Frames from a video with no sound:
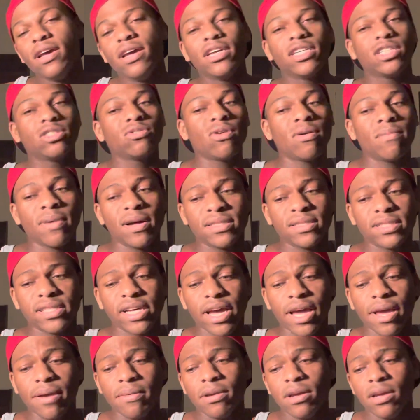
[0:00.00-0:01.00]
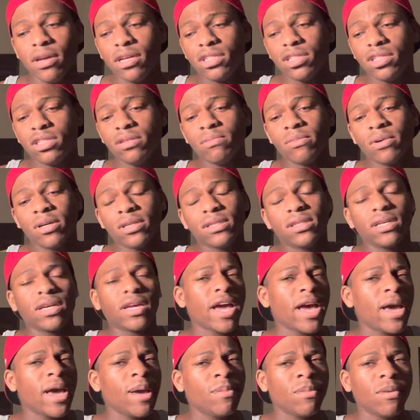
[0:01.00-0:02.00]
She wasn't my type. She must have
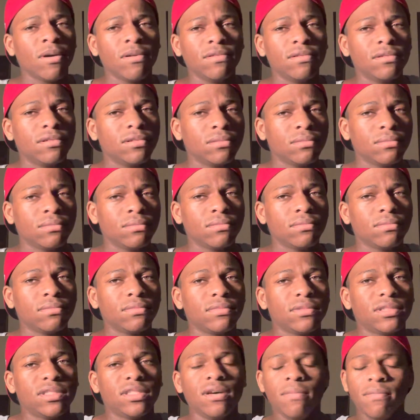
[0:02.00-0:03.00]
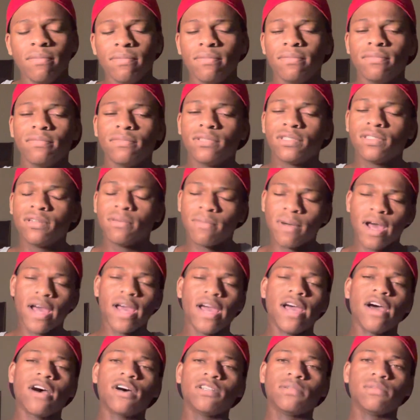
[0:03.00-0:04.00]
came over to my
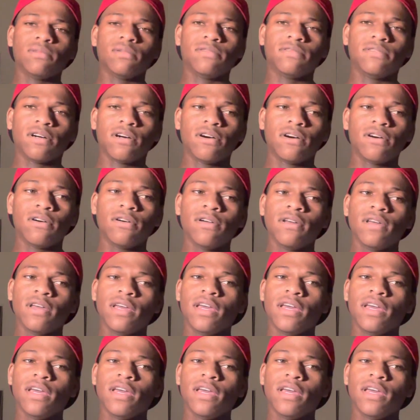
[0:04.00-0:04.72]
house before,